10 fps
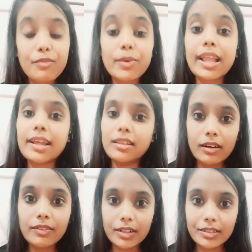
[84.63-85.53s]
Well, I
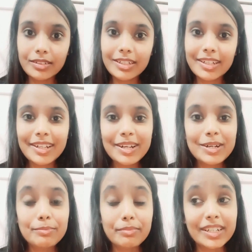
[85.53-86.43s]
love her,
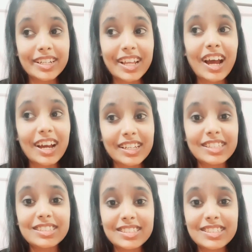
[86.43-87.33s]
but I
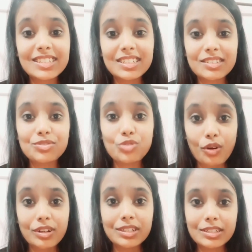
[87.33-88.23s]
still
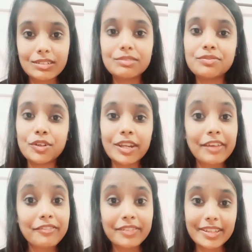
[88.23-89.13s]
taunt her for
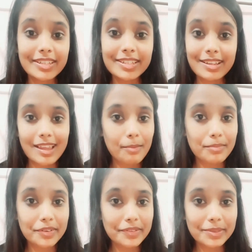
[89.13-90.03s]
everything that
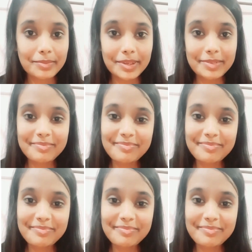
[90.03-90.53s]
happened with me.